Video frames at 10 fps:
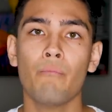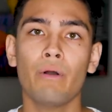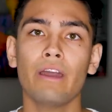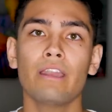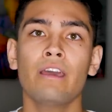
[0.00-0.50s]

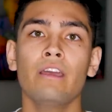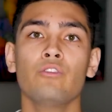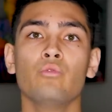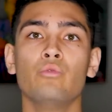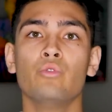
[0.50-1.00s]
But
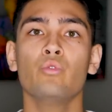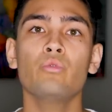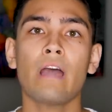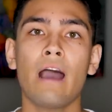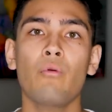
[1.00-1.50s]
you
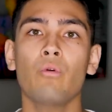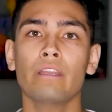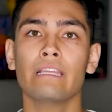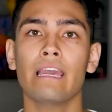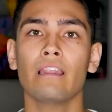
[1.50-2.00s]
do not
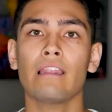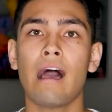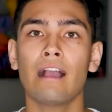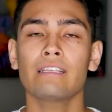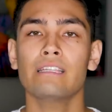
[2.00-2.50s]
want to get
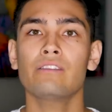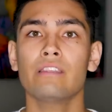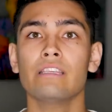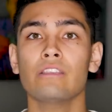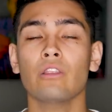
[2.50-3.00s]
locked
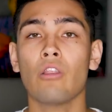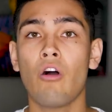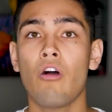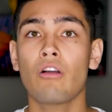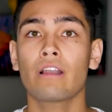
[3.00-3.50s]
into these
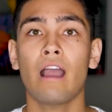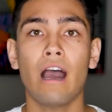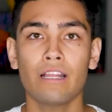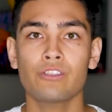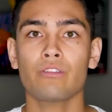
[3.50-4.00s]
long
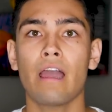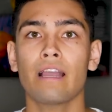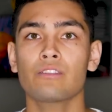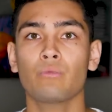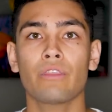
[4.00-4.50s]

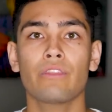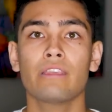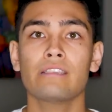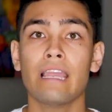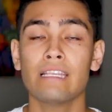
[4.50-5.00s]
contracts with
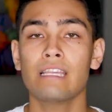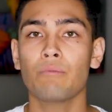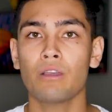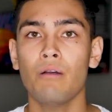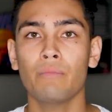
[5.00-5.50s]
these
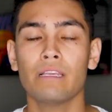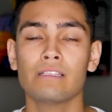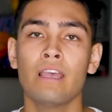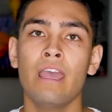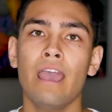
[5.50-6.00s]
ATM
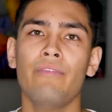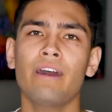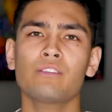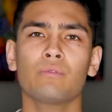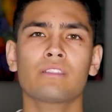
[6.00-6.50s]
companies, and
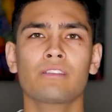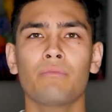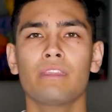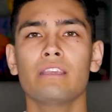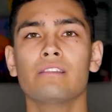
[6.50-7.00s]
that's what
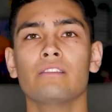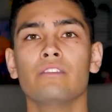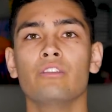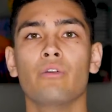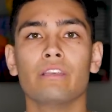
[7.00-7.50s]
some of these,
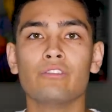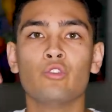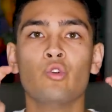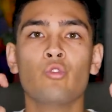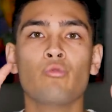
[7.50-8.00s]
you know, these
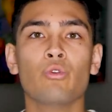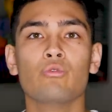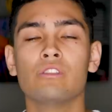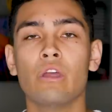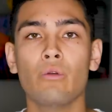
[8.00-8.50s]

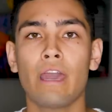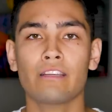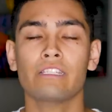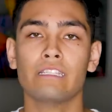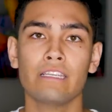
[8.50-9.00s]
gurus don't
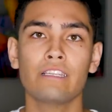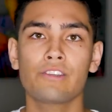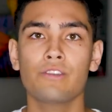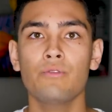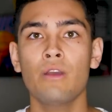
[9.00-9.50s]
actually
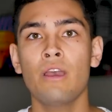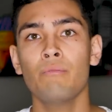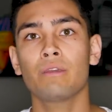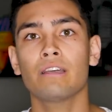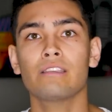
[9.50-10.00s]
teach you,
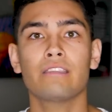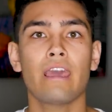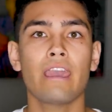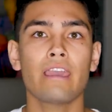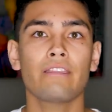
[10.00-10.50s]
because
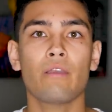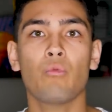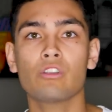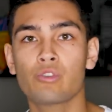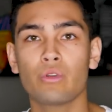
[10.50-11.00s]
they
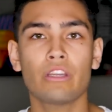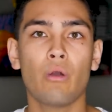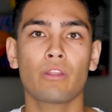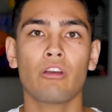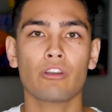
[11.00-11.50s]
want you to
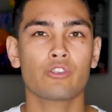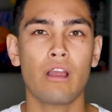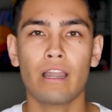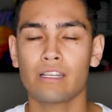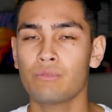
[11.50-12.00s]
go with
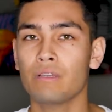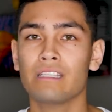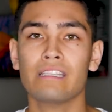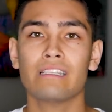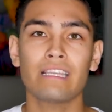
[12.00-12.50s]
Cardtronics
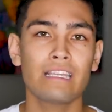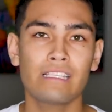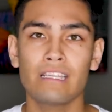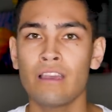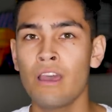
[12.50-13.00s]
because it's
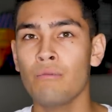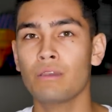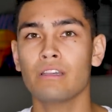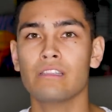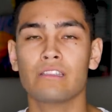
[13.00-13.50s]
easy,
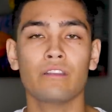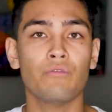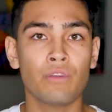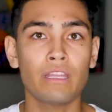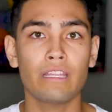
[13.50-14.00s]
because it's
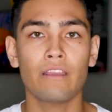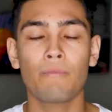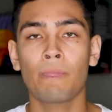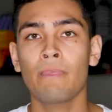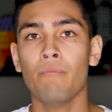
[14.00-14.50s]
convenient,
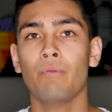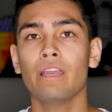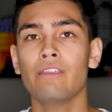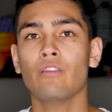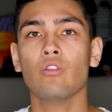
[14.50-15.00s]

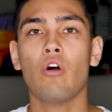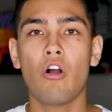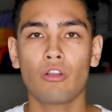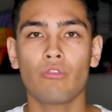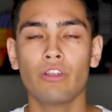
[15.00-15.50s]
but in the
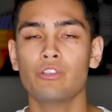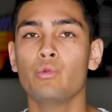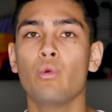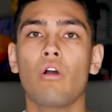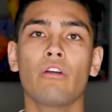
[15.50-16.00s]
long run
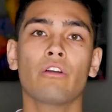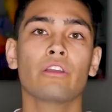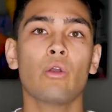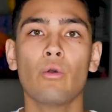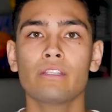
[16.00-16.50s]
you are
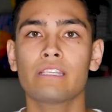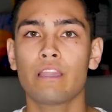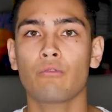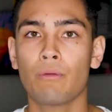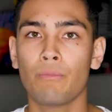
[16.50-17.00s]
going to
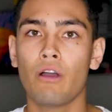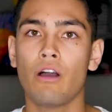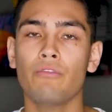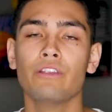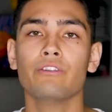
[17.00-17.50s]
get ripped
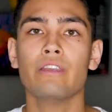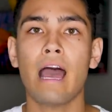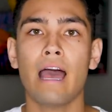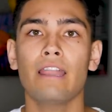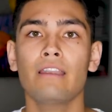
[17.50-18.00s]
off, and you're
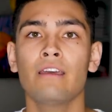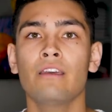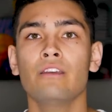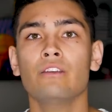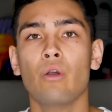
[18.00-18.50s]
not
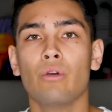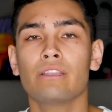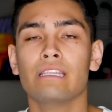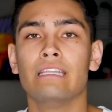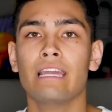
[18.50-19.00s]
going
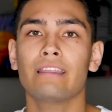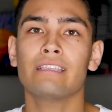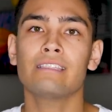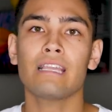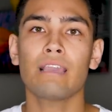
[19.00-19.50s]
to get the
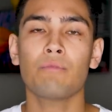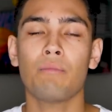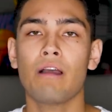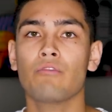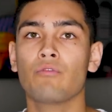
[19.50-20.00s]
same
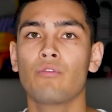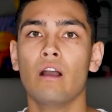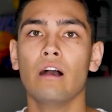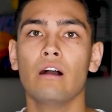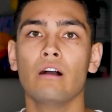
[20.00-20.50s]
amount
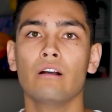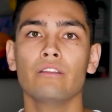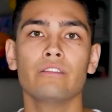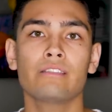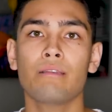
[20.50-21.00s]

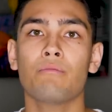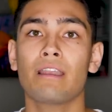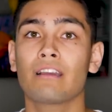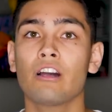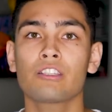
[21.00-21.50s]

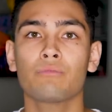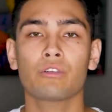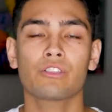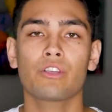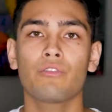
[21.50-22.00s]
of
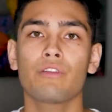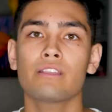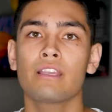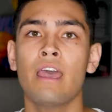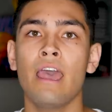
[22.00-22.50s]
customer
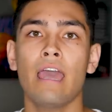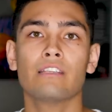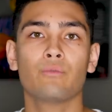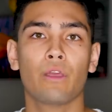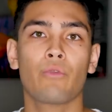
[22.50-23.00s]
service
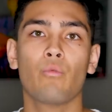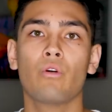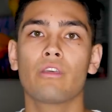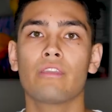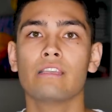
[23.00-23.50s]
as with
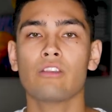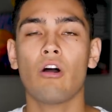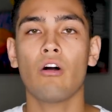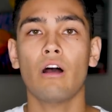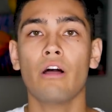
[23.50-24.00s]
one of these
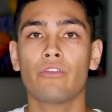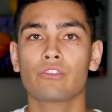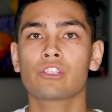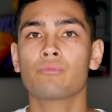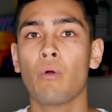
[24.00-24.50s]
other
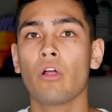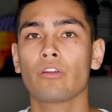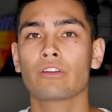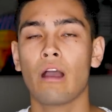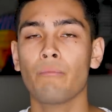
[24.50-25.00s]

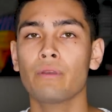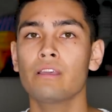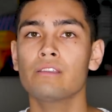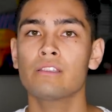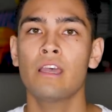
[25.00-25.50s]
smaller
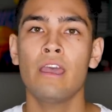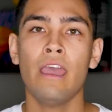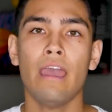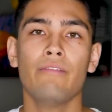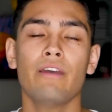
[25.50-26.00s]
companies,
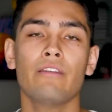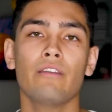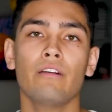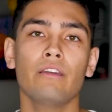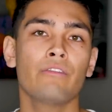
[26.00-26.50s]
and
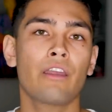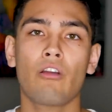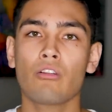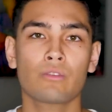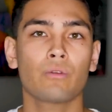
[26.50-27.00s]
then
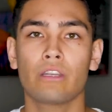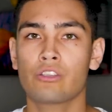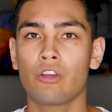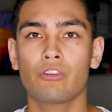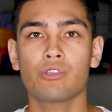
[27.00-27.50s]
they're also going to
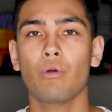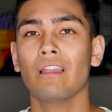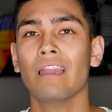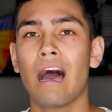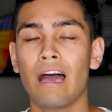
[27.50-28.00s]
charge you a
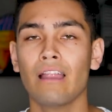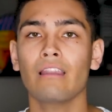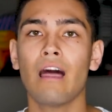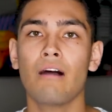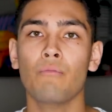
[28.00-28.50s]

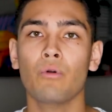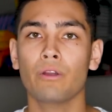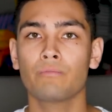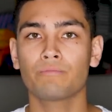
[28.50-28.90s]
lot more.